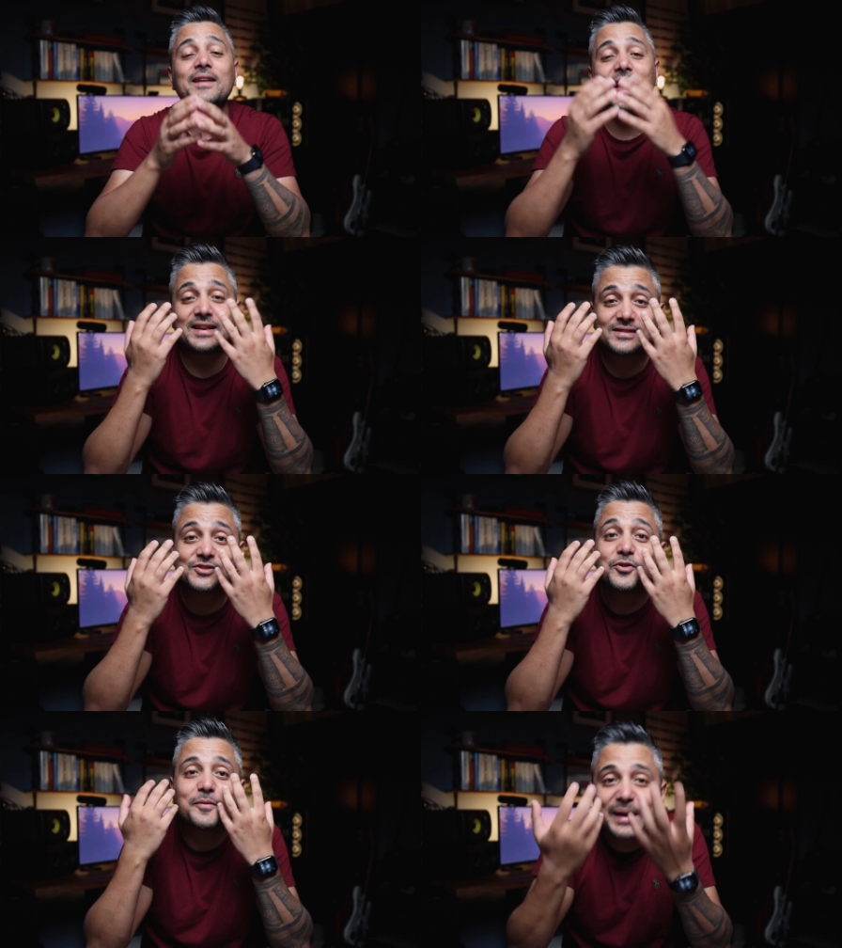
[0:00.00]
as
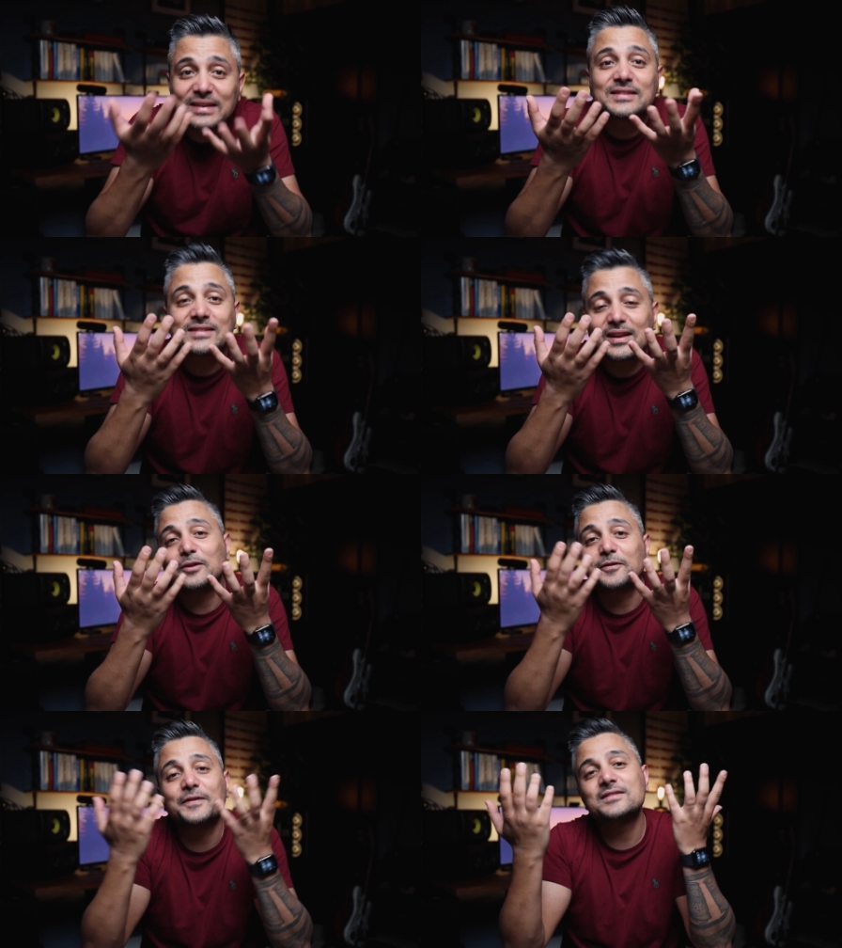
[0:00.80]
your best
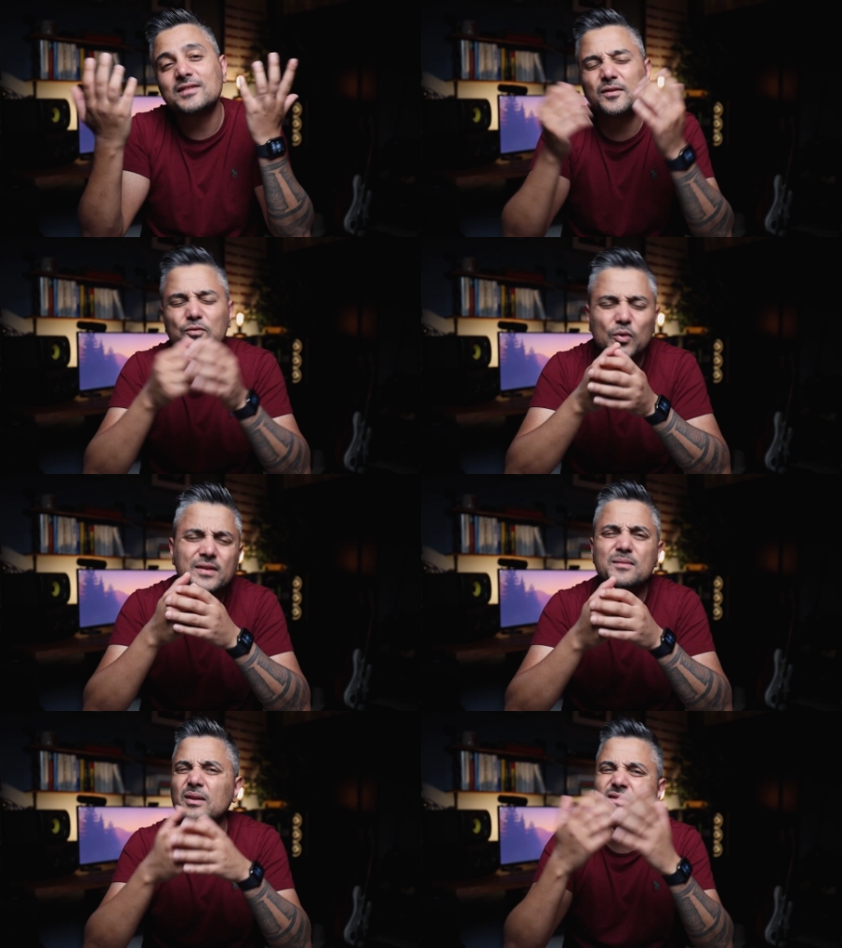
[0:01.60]
self instead of
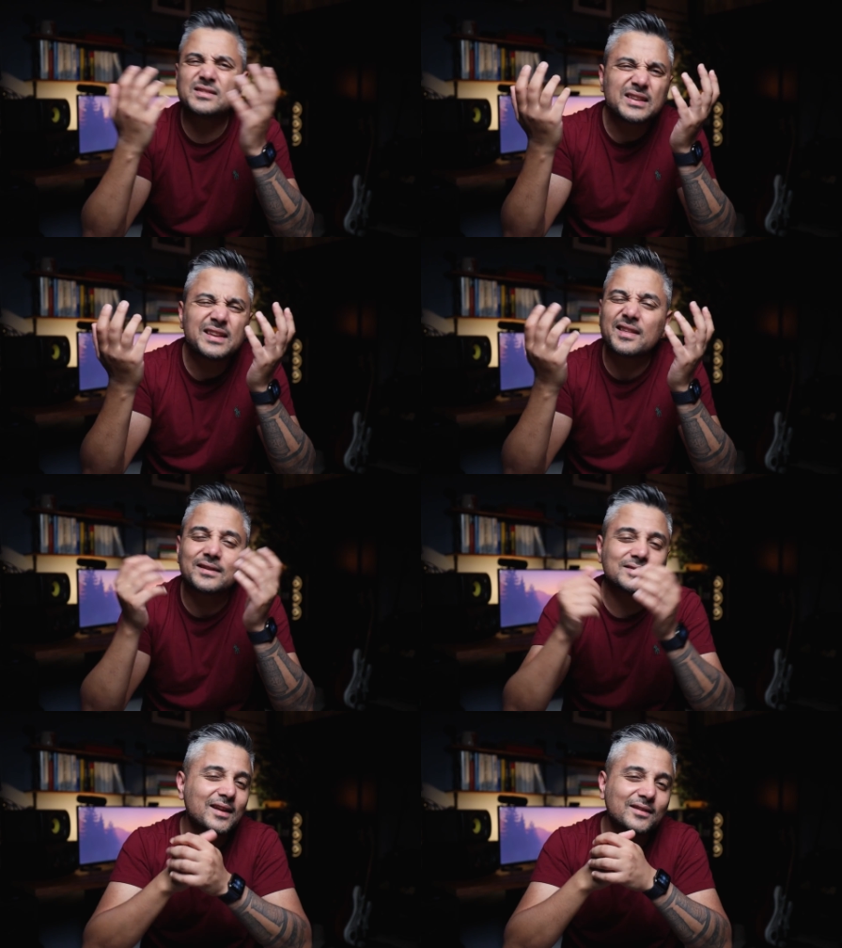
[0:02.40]
worrying about silly
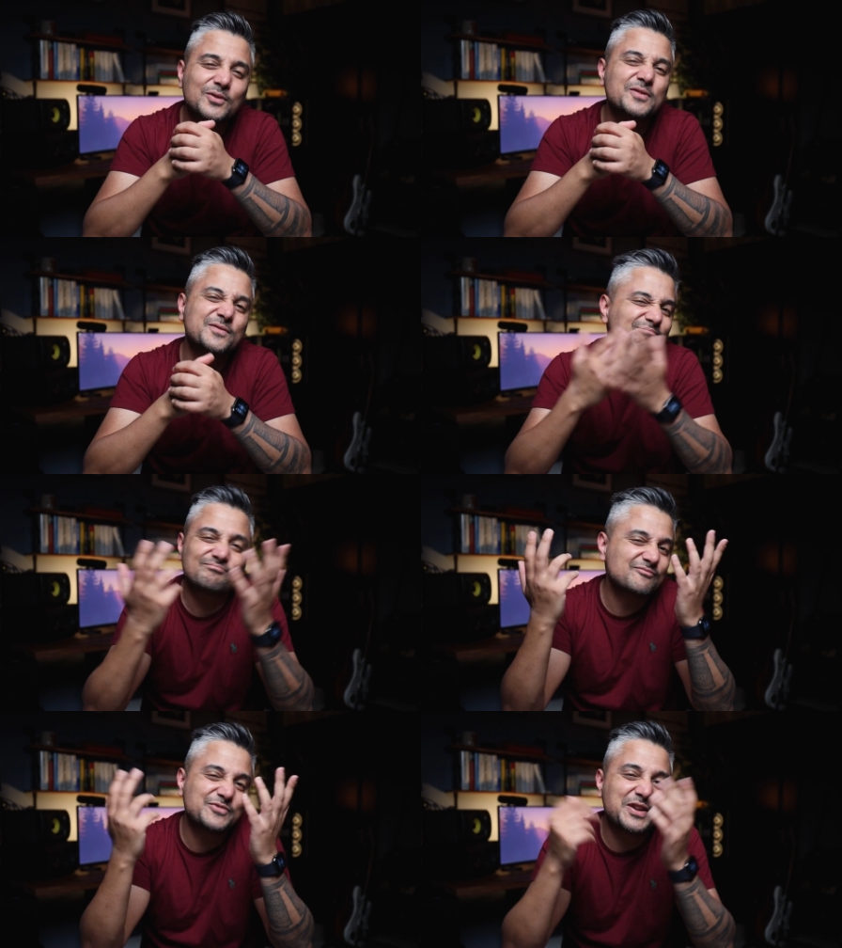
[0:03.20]
things that don't
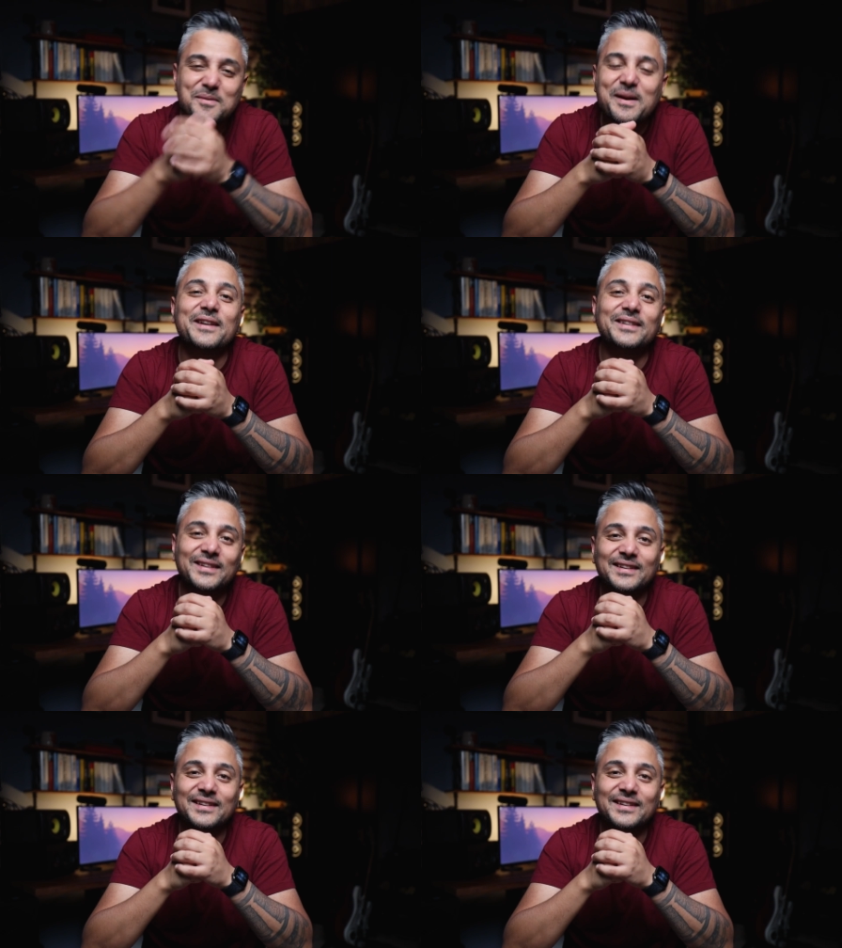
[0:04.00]
really matter.